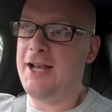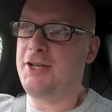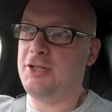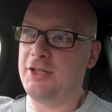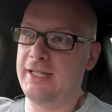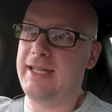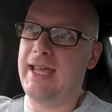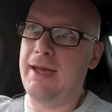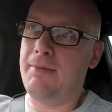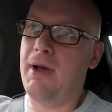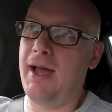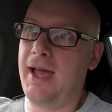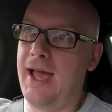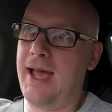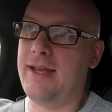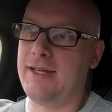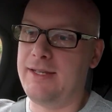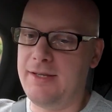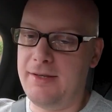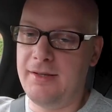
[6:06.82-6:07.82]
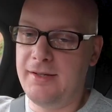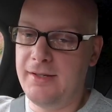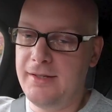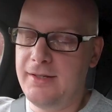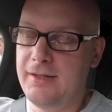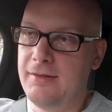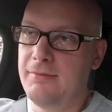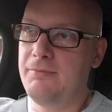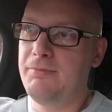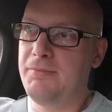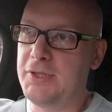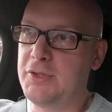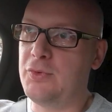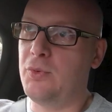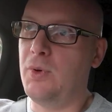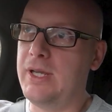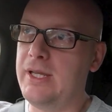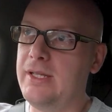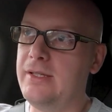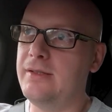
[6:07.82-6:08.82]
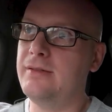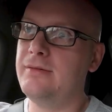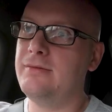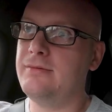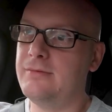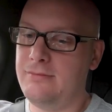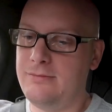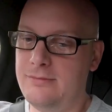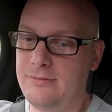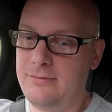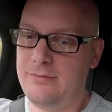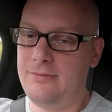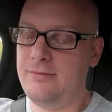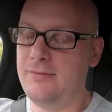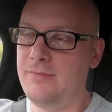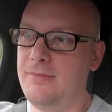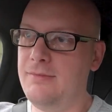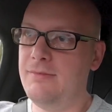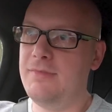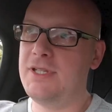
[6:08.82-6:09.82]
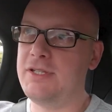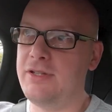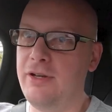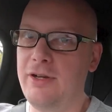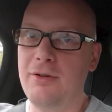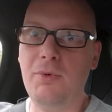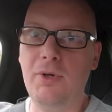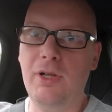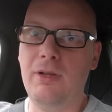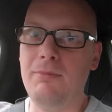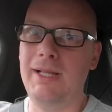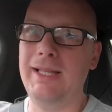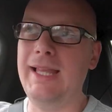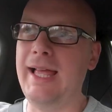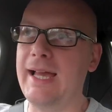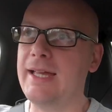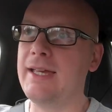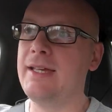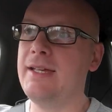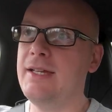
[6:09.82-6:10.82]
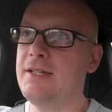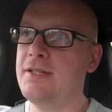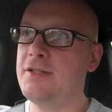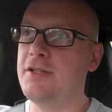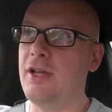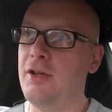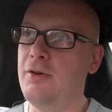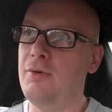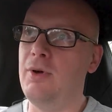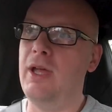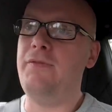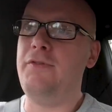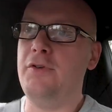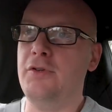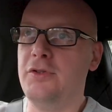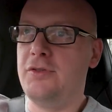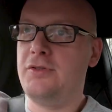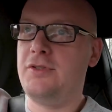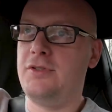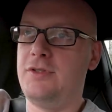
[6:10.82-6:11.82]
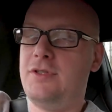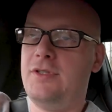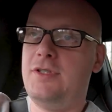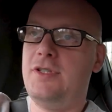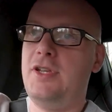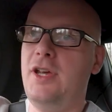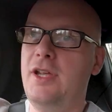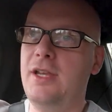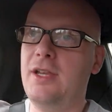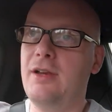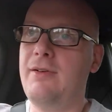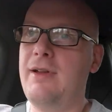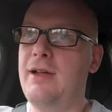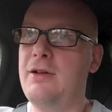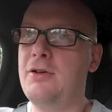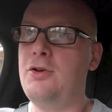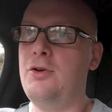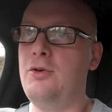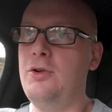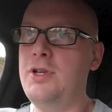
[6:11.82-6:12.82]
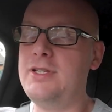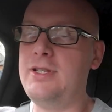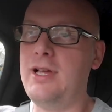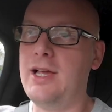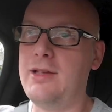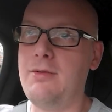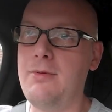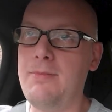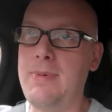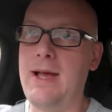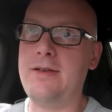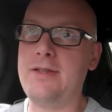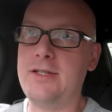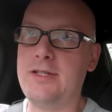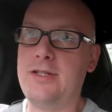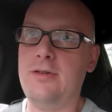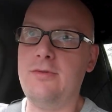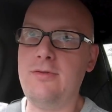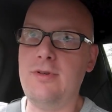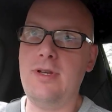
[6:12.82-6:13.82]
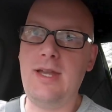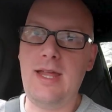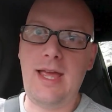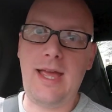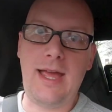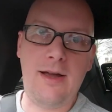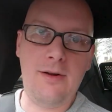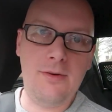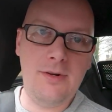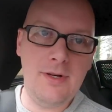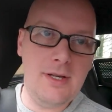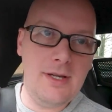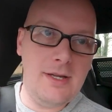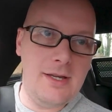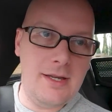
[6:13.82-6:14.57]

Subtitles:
actually get my hand between the steering wheel and my leg. So if you're turning around corners like I'm about to do now,